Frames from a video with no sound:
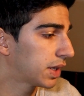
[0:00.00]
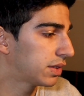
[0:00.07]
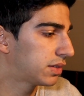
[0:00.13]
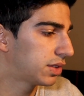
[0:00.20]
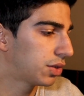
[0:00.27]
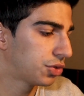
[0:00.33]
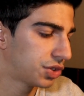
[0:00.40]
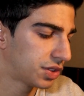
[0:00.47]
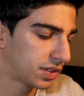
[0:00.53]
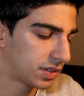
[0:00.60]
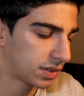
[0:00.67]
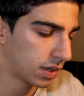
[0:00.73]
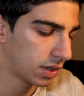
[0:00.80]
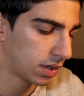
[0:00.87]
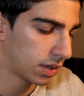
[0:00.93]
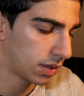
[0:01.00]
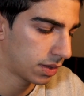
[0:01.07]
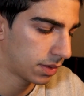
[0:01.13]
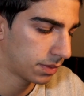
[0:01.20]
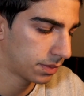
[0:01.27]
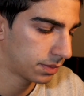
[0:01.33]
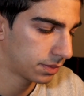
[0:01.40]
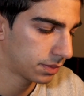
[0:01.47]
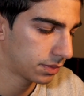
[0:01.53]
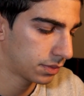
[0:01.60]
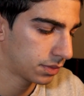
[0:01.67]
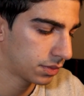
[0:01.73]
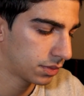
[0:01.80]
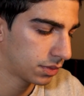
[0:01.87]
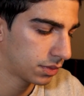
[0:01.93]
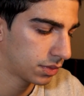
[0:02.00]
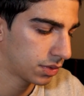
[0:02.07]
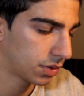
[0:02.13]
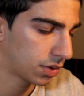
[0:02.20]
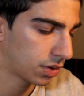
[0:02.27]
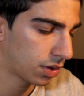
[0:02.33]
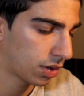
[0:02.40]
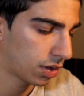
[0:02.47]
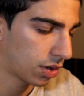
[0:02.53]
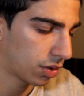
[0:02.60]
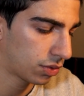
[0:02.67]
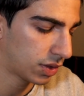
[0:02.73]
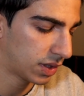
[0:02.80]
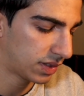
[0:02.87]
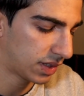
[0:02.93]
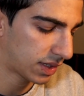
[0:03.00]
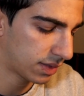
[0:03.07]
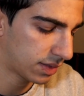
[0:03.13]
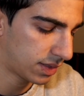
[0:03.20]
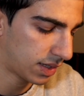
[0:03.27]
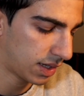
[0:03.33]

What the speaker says: So you just go to the second